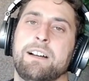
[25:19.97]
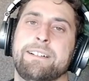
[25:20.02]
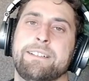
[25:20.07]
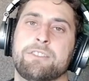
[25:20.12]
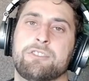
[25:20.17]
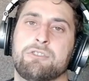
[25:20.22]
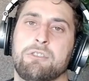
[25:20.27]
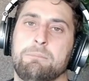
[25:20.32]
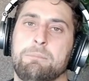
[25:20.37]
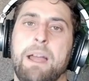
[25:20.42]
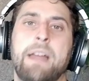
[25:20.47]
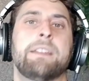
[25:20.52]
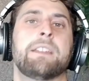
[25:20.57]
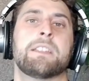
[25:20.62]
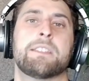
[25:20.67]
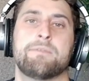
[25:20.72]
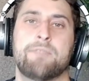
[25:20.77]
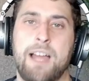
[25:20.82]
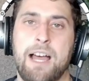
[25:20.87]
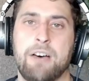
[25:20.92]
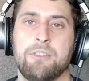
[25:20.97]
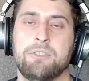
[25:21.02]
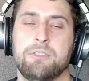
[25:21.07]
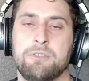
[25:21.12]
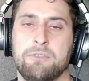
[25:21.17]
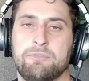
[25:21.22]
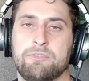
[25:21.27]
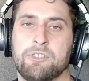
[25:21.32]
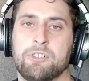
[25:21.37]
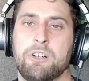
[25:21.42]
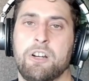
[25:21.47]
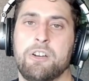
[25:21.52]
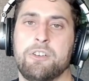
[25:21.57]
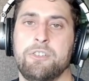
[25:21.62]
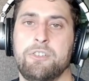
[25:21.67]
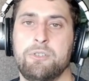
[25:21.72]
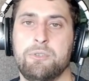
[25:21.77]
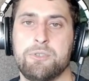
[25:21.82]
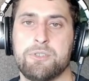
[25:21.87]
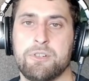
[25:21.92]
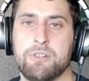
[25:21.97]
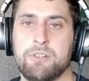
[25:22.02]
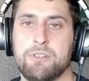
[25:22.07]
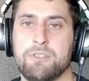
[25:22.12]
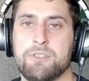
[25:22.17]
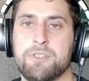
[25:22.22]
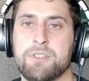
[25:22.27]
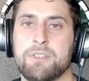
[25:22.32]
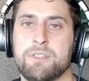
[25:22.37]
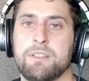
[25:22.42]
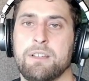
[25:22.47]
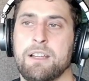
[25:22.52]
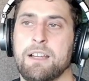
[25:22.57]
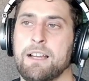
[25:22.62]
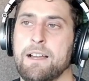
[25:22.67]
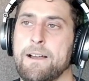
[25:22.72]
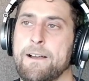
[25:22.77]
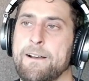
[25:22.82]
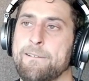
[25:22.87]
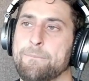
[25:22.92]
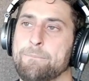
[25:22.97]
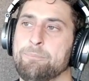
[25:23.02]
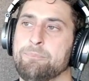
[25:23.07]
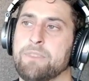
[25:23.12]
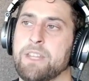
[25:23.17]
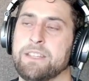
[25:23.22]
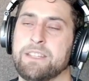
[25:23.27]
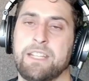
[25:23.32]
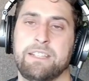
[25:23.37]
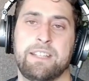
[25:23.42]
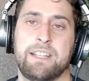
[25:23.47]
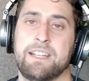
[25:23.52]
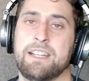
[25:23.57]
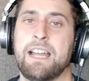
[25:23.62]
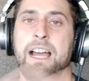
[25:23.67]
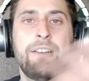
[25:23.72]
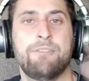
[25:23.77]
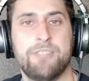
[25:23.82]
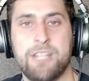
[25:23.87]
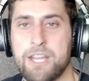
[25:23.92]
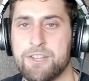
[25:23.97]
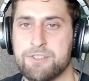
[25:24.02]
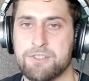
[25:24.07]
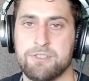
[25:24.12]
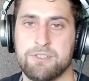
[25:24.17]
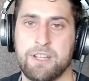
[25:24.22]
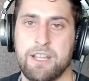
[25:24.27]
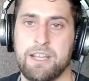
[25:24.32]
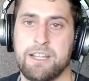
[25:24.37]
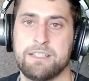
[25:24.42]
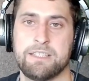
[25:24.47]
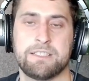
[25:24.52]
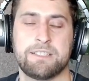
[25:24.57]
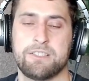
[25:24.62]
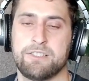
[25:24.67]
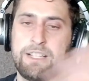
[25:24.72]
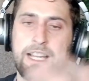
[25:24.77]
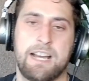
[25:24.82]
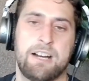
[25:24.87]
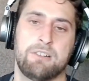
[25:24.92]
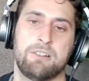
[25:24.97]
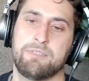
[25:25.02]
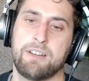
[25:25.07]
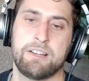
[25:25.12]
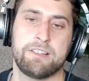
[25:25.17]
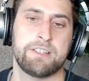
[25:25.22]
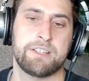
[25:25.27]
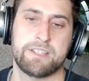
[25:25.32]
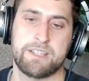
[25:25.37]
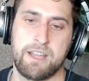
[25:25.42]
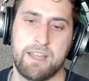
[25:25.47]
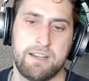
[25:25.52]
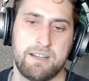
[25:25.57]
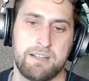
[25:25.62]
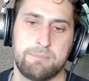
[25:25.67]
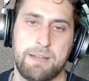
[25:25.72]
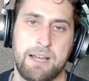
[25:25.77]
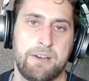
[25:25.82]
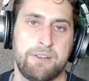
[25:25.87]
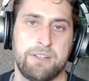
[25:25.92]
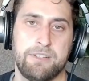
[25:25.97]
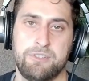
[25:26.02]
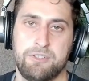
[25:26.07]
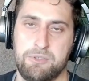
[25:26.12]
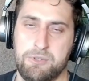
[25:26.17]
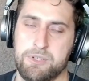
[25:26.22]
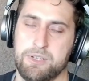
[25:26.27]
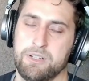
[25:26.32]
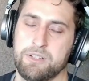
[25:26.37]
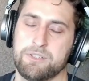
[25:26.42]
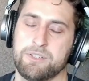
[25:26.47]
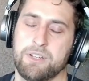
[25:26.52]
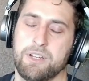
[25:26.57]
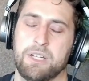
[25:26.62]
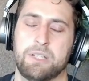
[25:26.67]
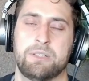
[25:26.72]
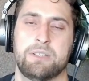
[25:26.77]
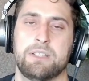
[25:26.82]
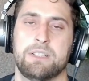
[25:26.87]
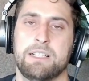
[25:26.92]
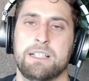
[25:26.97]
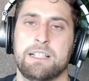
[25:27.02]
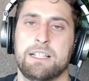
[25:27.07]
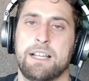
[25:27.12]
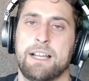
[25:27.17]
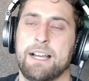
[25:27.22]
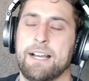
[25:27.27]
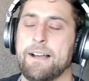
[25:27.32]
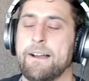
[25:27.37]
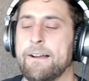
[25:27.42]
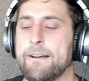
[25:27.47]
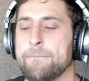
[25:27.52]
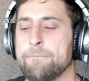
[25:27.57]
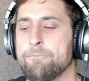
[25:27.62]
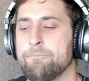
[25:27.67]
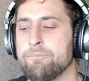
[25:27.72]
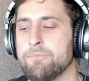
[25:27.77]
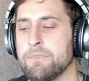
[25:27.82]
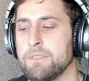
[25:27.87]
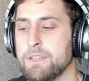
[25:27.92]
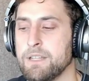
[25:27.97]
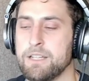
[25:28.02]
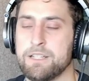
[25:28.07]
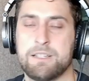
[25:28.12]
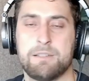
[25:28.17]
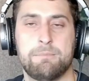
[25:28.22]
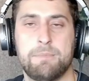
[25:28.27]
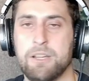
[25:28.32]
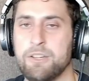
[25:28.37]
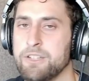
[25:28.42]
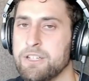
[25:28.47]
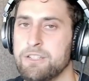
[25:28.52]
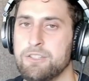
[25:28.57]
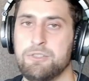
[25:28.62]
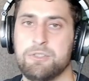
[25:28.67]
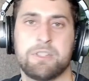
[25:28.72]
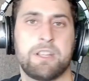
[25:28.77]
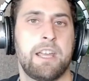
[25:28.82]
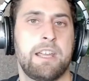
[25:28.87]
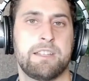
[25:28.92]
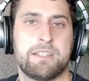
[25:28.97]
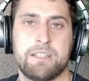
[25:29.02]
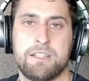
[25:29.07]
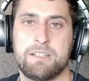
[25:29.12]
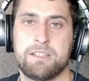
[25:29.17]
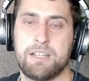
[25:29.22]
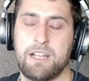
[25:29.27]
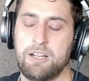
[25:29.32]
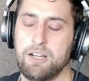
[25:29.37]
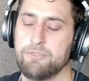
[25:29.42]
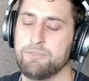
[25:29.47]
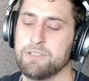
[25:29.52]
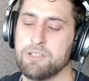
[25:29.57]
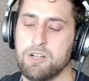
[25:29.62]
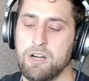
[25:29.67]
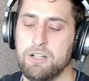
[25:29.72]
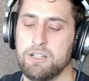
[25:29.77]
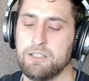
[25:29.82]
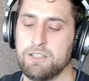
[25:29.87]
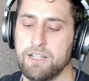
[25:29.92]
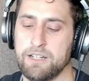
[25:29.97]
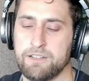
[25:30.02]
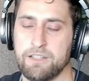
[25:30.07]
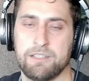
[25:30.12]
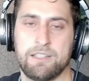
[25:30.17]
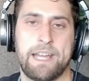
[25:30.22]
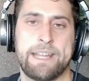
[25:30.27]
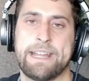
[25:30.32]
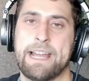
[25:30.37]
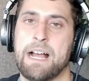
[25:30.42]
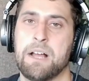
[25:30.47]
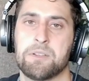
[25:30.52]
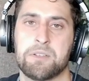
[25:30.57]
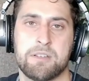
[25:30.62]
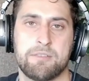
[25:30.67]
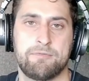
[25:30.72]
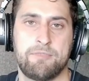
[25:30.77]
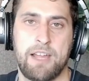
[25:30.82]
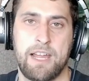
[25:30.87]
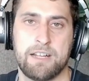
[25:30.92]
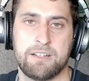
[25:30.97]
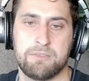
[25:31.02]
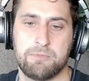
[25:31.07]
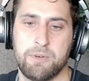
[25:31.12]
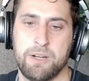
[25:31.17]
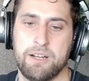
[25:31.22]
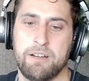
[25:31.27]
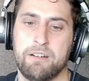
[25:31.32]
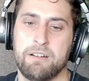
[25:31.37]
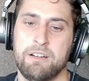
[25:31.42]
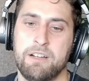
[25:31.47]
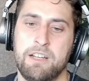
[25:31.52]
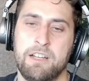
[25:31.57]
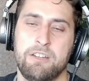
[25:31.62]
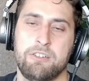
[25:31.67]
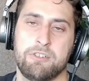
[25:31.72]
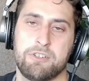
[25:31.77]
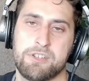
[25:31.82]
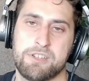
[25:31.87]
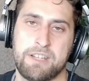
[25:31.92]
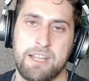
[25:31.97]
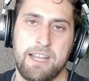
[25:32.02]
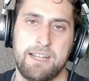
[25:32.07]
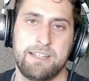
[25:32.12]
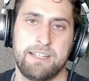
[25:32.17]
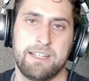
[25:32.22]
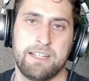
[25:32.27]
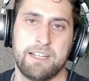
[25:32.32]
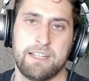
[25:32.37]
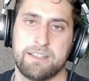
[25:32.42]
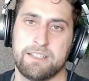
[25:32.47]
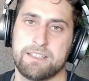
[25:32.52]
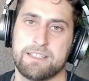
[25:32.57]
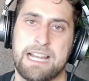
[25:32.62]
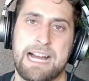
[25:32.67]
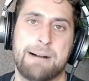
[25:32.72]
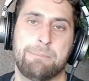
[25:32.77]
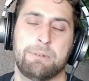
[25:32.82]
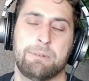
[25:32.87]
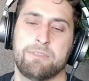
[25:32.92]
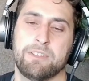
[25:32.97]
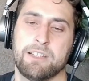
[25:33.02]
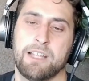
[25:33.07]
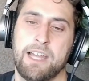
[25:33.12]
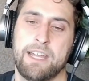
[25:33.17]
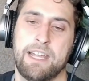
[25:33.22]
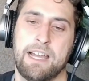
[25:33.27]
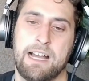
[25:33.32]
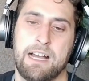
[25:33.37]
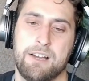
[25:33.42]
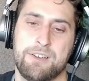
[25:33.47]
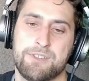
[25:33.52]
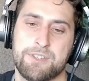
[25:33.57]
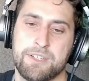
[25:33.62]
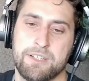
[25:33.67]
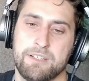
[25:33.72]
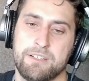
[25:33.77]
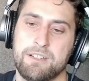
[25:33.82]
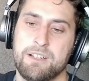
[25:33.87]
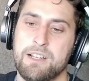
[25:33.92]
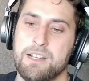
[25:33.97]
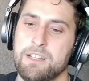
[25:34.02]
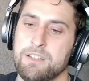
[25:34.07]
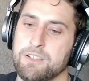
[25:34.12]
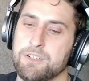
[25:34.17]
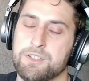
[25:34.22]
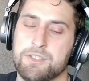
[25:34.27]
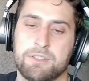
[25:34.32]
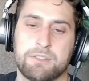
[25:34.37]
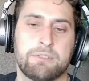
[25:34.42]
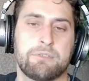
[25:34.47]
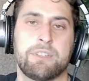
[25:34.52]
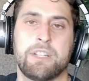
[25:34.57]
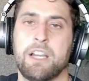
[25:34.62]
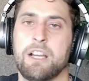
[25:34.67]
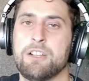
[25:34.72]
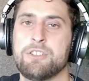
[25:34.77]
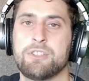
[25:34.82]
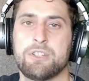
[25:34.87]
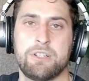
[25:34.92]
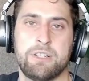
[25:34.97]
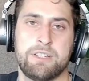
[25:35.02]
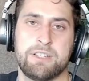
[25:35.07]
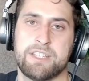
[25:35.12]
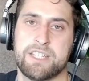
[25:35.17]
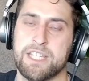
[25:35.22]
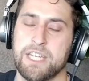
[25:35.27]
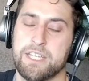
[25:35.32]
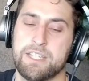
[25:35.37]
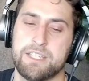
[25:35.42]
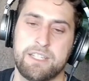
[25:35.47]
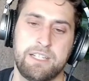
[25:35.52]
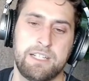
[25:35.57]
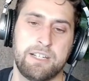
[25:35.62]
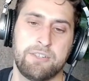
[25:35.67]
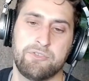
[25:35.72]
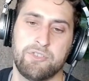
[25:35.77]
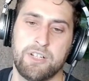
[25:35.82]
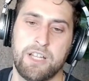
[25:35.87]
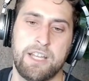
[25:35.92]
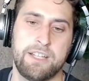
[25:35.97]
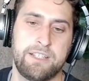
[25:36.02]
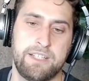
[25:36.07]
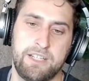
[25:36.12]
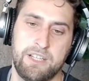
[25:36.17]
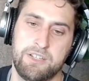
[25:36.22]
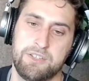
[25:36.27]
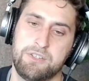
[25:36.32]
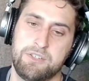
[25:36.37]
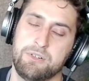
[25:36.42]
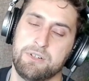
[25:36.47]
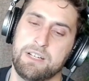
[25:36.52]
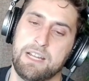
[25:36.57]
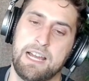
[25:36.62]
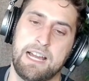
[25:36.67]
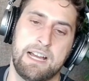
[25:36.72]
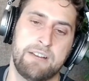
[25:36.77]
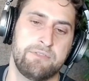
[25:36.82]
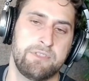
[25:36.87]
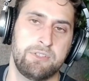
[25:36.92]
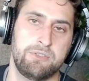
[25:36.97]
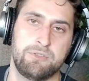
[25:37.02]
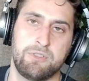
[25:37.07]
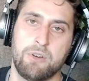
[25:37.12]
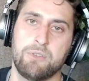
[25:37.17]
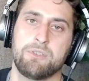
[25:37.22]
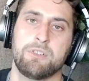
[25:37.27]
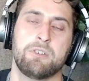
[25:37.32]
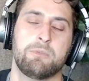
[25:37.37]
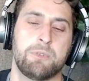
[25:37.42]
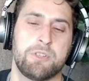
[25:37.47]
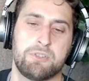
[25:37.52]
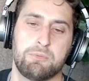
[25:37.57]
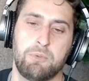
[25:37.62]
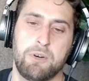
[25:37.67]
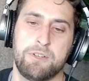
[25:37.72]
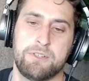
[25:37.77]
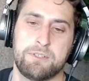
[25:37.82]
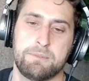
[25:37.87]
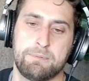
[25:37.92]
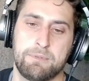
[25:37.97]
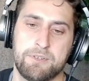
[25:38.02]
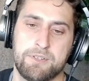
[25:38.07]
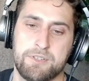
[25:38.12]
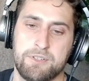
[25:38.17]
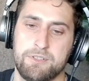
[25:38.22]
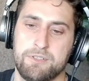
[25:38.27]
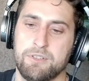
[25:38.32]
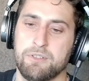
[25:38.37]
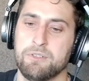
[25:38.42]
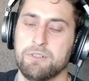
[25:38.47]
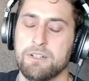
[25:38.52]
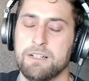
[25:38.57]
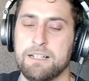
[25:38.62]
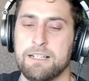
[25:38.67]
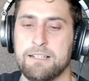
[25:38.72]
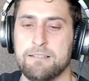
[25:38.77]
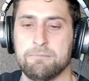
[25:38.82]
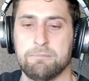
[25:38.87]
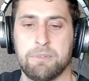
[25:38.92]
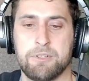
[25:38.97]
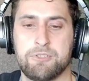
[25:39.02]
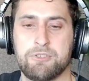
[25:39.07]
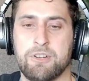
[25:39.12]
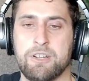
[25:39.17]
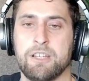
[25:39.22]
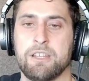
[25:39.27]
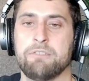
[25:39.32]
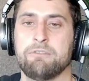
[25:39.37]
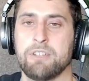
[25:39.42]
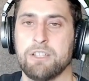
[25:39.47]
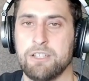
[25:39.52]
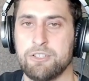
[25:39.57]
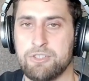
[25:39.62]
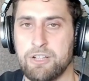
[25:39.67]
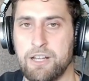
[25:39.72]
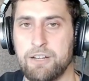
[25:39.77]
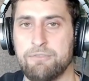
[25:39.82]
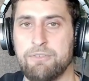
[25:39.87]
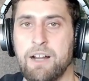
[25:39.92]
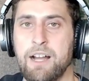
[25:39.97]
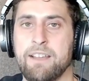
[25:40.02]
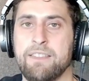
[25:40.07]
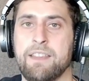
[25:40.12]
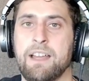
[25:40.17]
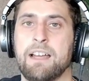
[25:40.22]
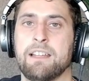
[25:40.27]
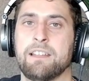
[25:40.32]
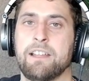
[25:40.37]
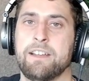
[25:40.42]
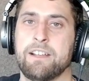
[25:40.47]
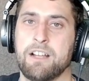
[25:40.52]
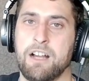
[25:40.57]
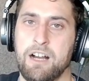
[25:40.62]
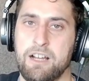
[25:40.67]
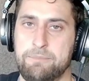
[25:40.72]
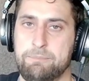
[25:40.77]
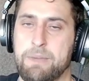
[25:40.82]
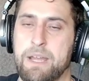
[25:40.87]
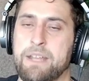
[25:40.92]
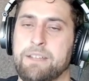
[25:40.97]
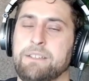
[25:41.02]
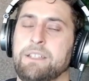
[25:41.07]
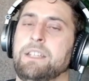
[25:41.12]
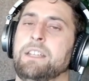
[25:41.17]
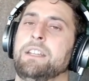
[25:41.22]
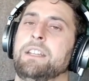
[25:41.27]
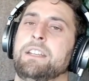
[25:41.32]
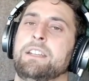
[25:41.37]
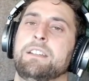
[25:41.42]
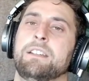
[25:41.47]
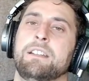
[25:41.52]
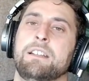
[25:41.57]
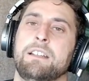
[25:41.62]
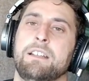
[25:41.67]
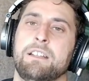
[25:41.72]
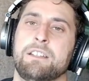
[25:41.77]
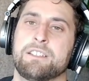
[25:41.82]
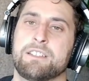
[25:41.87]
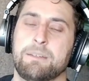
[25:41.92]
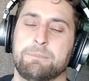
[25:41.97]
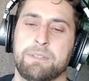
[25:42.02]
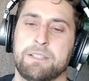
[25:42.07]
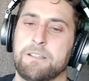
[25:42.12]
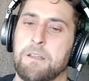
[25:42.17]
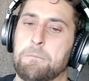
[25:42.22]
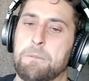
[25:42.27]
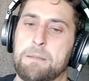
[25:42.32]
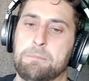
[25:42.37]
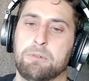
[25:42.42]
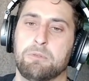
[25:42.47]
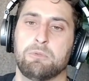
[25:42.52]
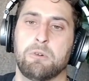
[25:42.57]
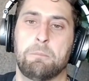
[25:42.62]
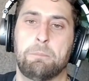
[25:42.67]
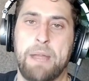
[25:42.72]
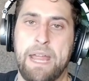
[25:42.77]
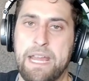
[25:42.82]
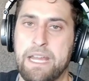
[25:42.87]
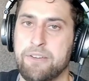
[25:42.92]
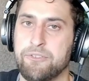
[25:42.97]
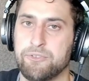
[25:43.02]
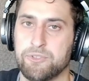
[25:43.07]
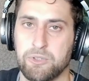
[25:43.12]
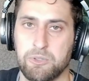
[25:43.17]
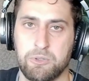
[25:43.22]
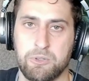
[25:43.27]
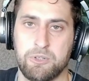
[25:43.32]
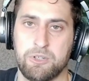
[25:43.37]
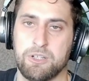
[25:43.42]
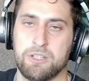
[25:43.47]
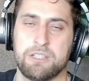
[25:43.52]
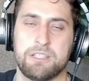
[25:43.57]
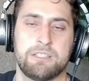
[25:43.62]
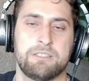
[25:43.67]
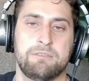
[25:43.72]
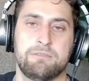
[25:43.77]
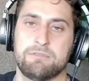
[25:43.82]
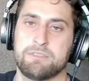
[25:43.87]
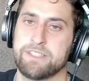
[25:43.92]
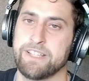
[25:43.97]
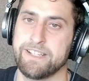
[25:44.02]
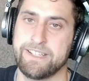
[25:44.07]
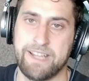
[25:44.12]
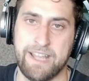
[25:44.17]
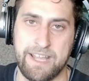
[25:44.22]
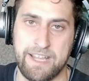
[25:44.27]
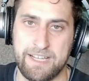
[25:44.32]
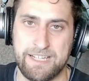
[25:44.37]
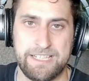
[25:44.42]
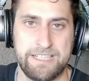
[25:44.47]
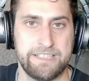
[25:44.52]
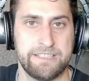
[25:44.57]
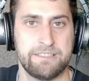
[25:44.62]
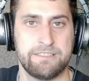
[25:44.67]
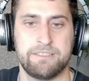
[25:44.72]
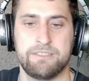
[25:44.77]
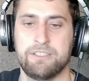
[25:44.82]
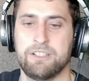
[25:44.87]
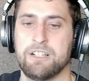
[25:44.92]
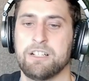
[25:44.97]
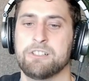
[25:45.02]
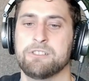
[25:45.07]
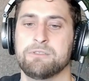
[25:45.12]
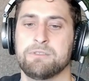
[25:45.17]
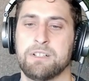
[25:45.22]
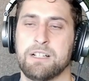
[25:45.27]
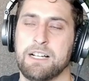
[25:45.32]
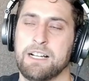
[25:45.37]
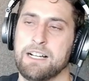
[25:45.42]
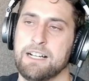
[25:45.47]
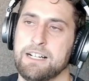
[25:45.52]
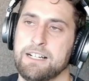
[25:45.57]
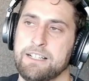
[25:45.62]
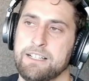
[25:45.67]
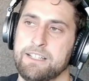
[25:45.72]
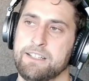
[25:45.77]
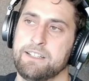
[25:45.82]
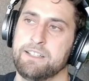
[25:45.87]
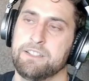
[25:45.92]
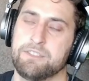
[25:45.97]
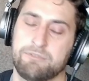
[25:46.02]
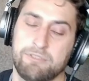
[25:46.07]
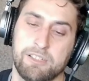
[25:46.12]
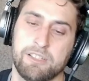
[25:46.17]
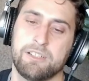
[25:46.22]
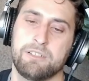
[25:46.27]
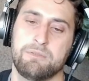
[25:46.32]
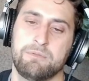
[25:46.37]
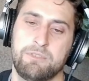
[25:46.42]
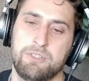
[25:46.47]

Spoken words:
tremendous value for our users that they didn't have yesterday that they're now very excited about and using. So there's a million use cases. I often call it like the lighthouse effect, where you're standing at the top of a lighthouse and there's 360 different ideas you can have and you don't know which one to pursue. But really try to find that like unmet need, something that people will pay for today, is really,